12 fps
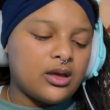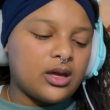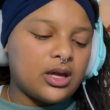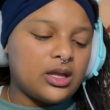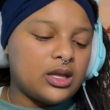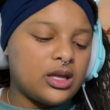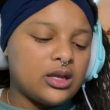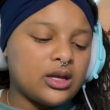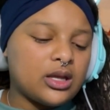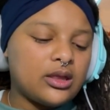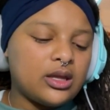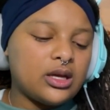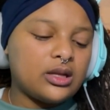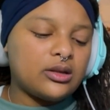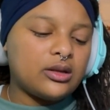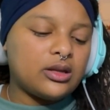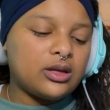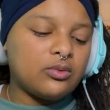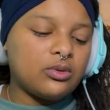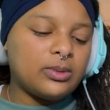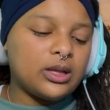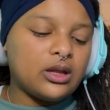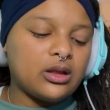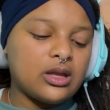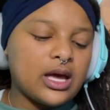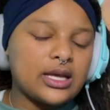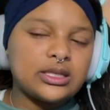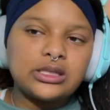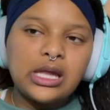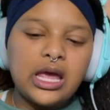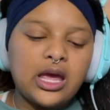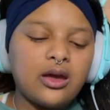And then I think today will be the last day